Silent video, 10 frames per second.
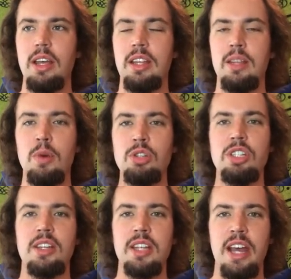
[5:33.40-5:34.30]
and the
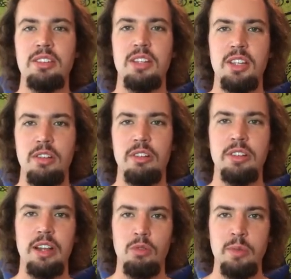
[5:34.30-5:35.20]
emotion attached to hearing
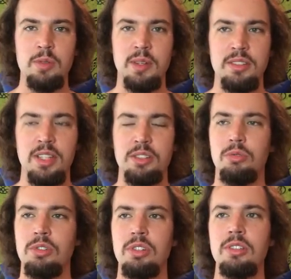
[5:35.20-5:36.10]
that a woman's being
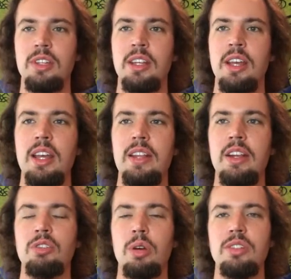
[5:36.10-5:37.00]
sexually assaulted.
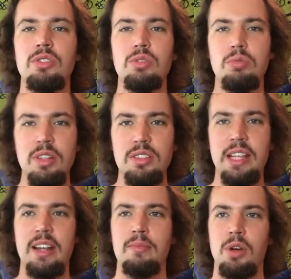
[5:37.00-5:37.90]
They're trying to twist
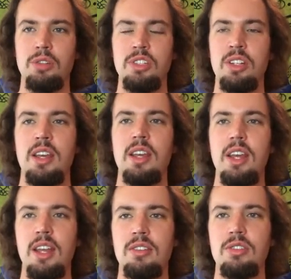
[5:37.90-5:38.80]
that emotion
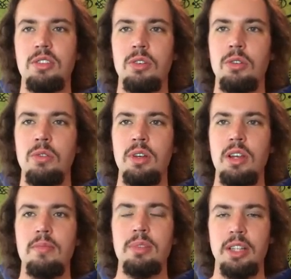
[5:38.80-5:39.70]
into
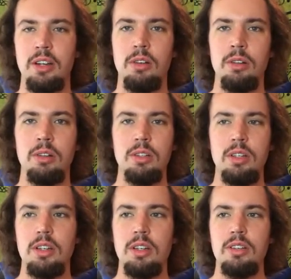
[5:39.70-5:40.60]
political
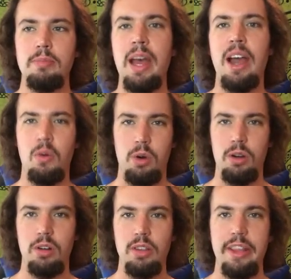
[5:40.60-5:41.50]

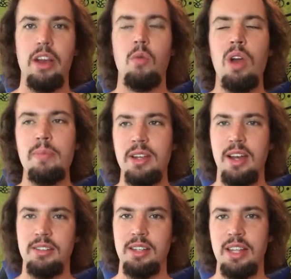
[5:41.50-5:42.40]
power. They are
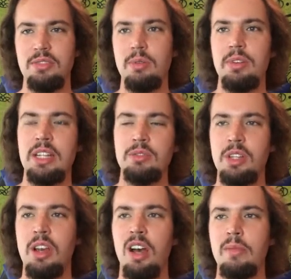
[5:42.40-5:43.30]
weaponizing it. That's what
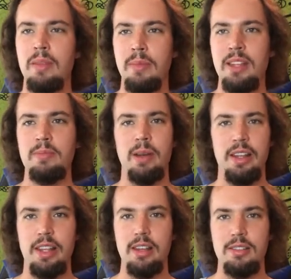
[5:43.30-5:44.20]
the comment meant by
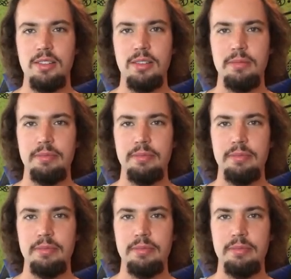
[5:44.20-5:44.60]
that.